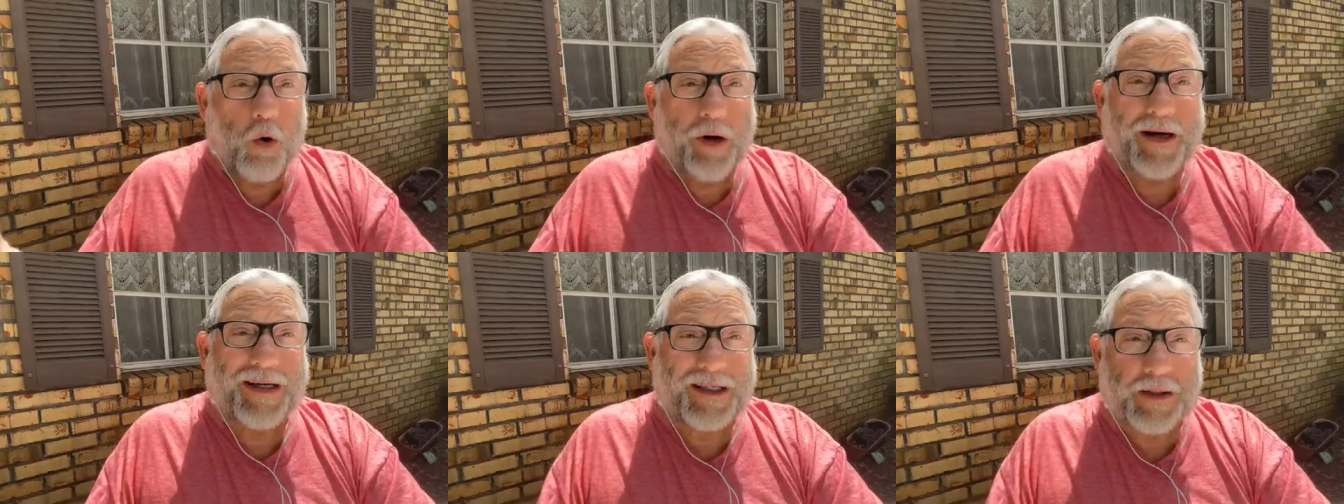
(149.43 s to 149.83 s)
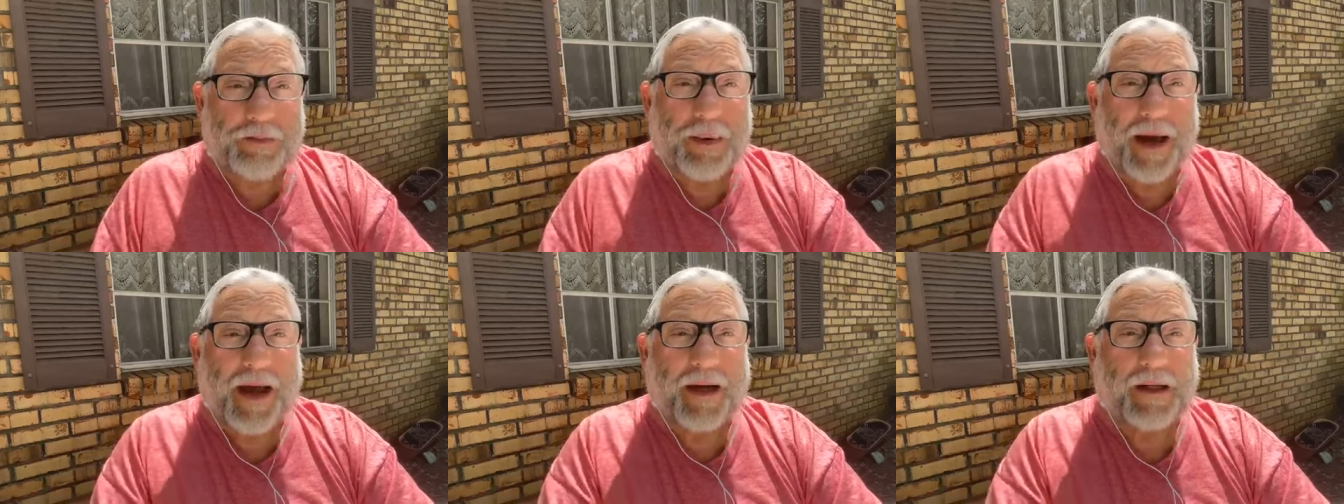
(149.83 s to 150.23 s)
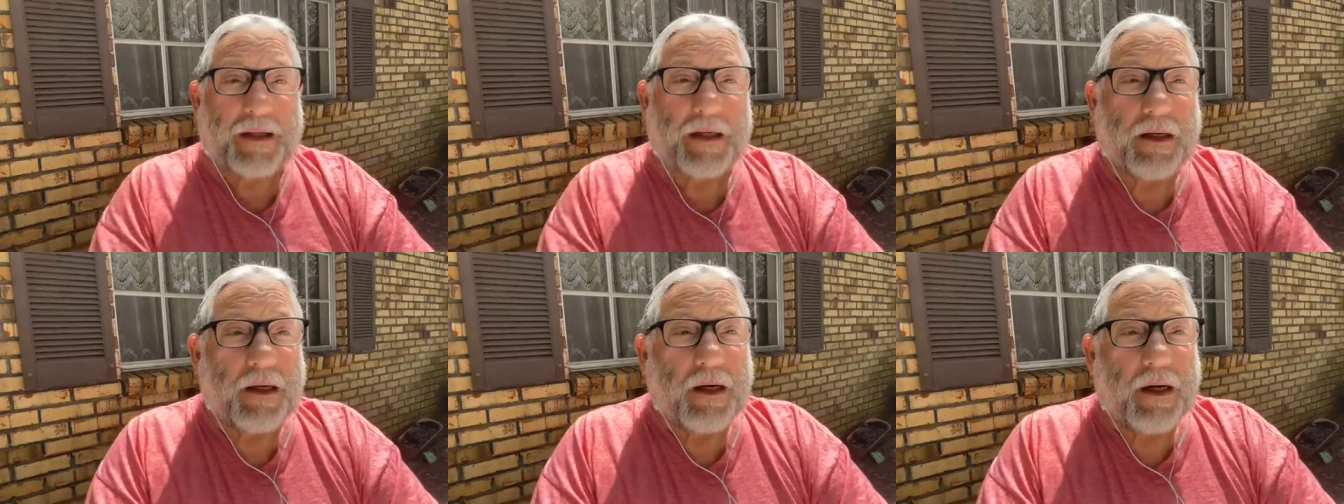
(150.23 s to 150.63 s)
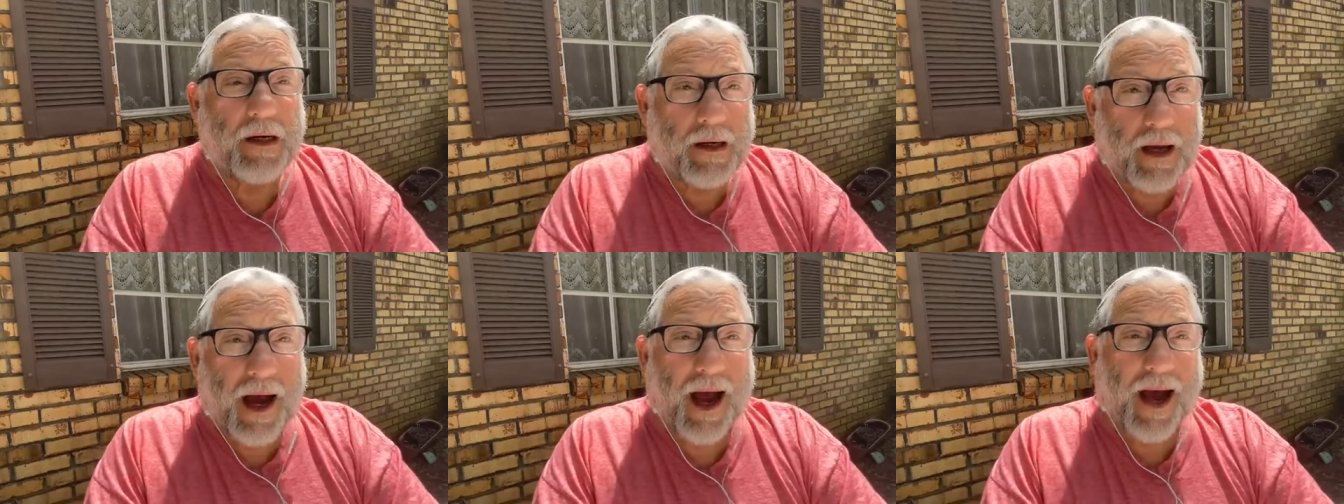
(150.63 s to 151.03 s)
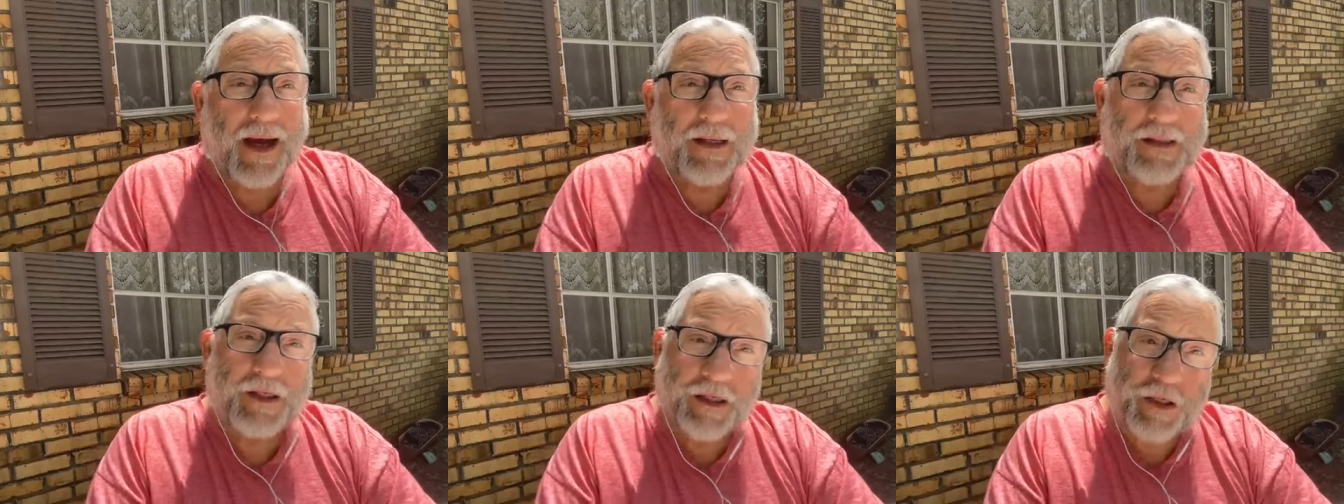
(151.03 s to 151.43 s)
or expect
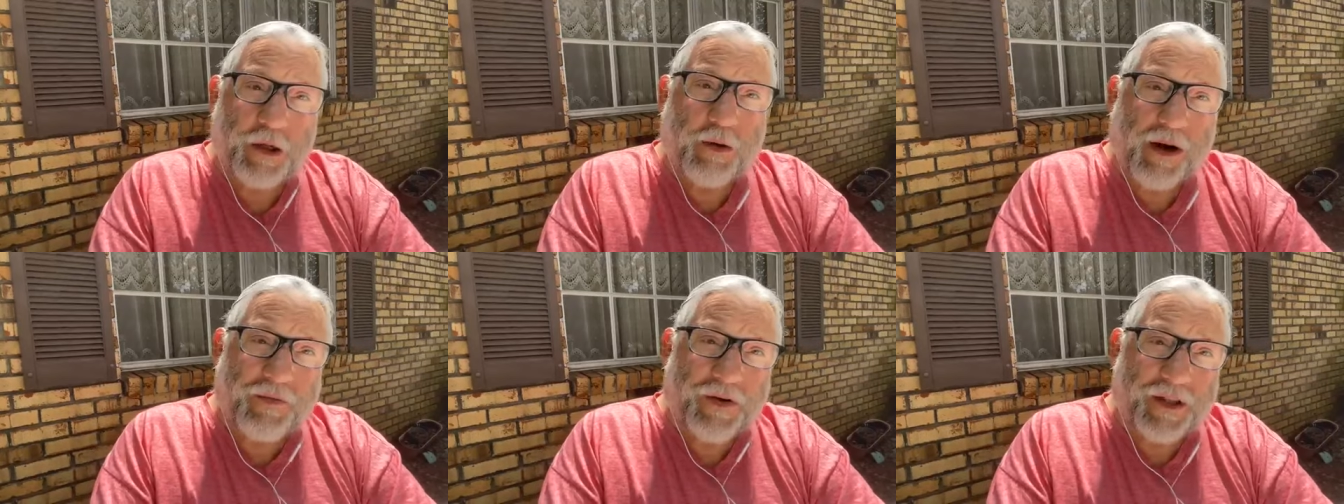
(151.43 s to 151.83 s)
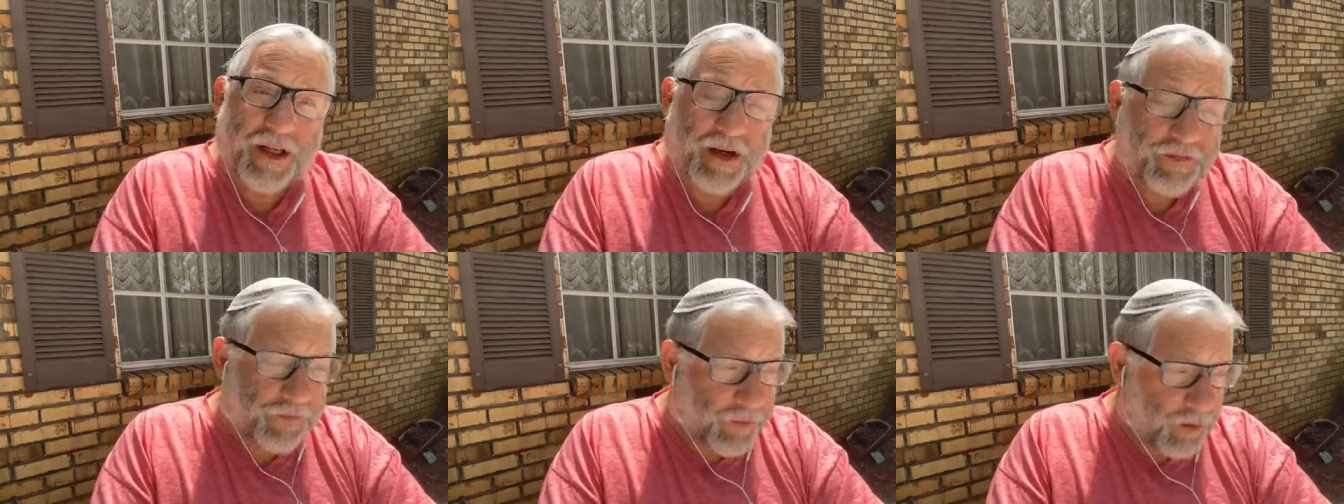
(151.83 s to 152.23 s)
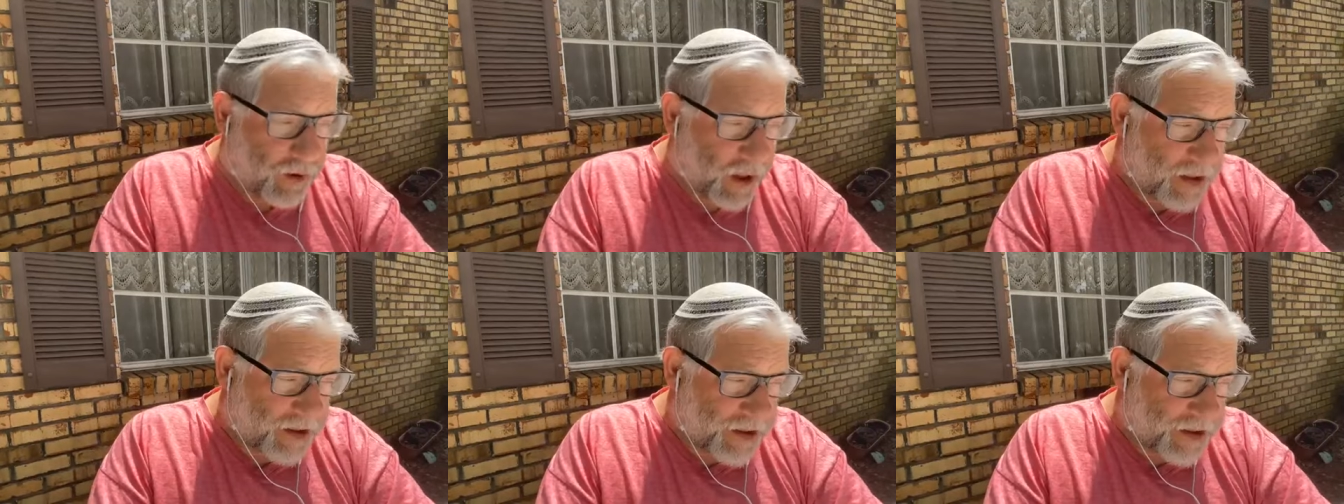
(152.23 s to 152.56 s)
God to do everything for